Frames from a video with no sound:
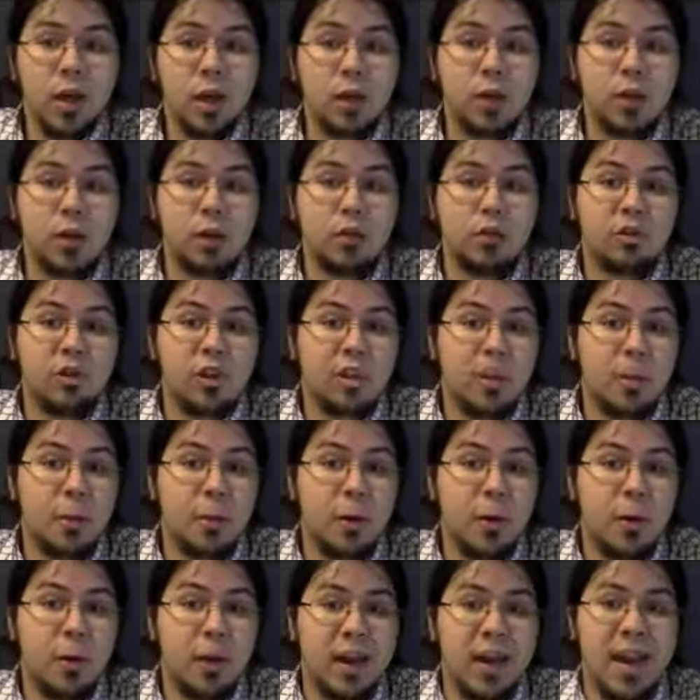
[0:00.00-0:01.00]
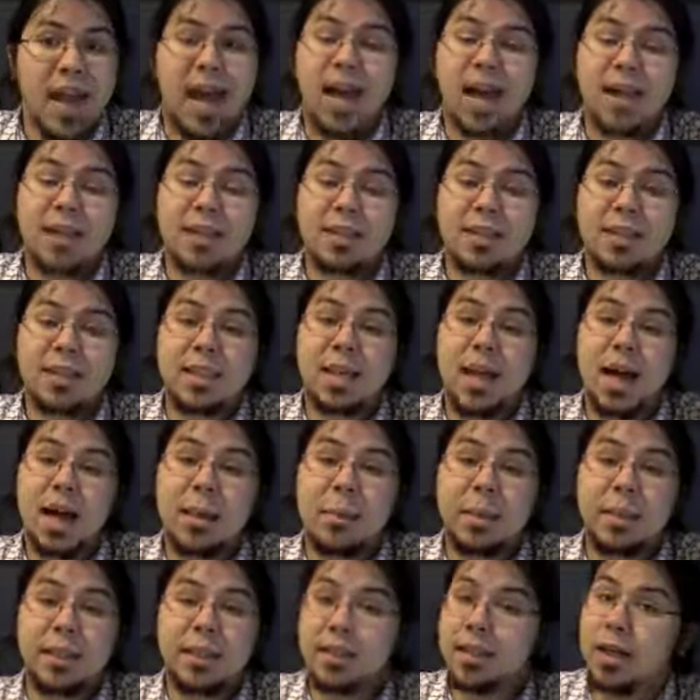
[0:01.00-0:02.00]
you can check them out at
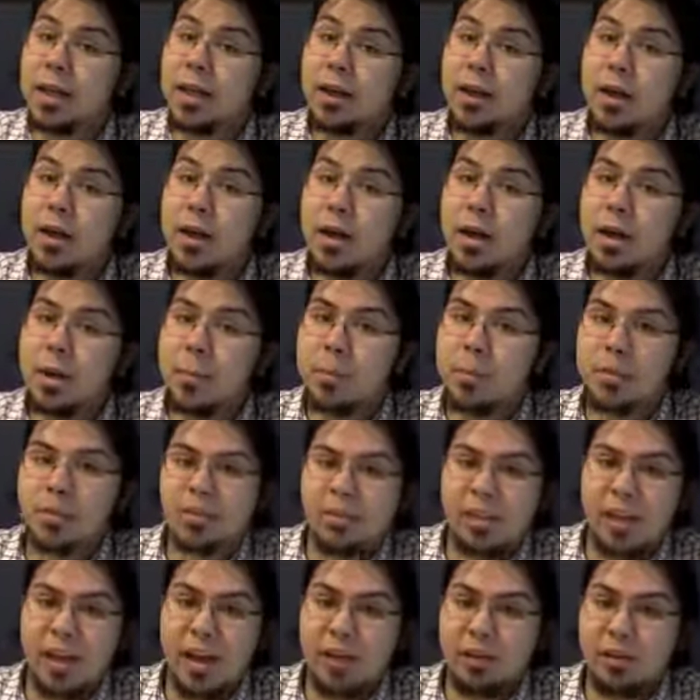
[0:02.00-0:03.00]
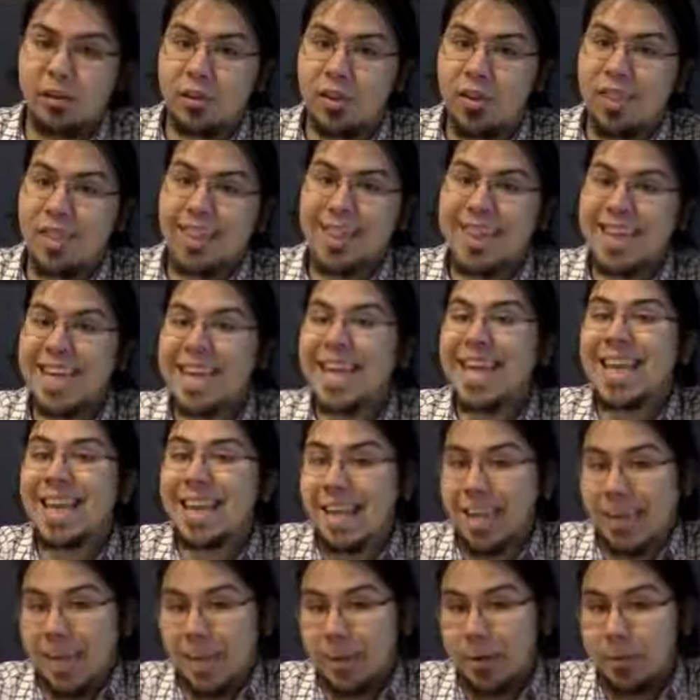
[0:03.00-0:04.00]

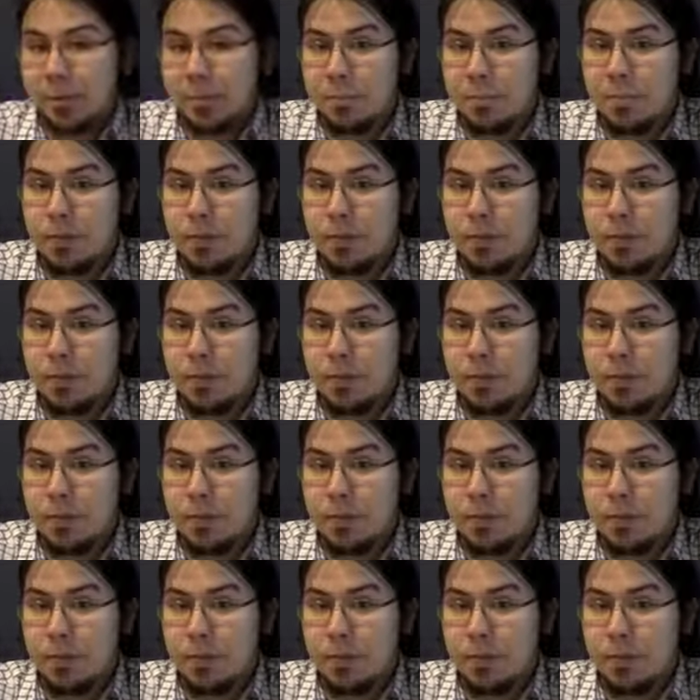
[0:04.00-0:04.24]
istcomics.com/theinlay.